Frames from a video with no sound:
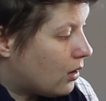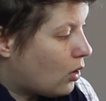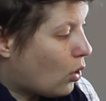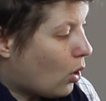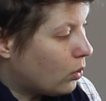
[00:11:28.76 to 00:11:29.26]

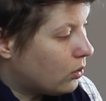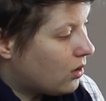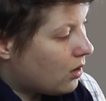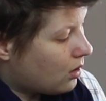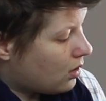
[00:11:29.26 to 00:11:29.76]

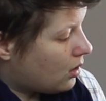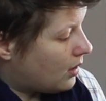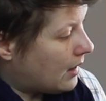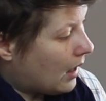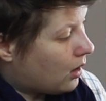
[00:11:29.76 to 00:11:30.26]
cold
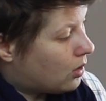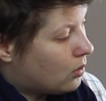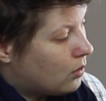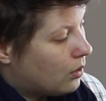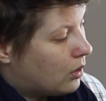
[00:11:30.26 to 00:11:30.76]

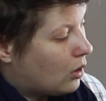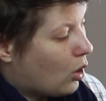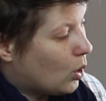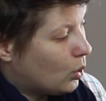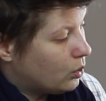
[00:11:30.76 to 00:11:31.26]
yellow, the
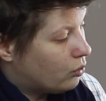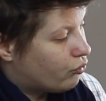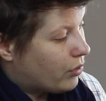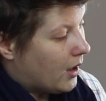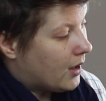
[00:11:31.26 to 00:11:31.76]
cold
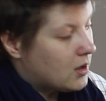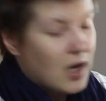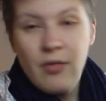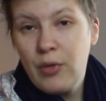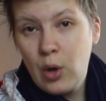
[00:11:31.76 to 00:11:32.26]
red,
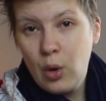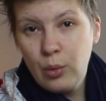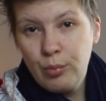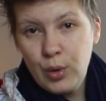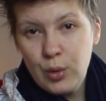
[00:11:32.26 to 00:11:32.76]
and the
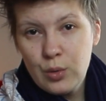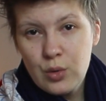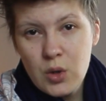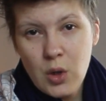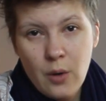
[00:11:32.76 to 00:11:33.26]
cold blue.
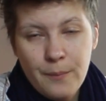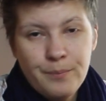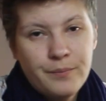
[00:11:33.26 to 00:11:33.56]
So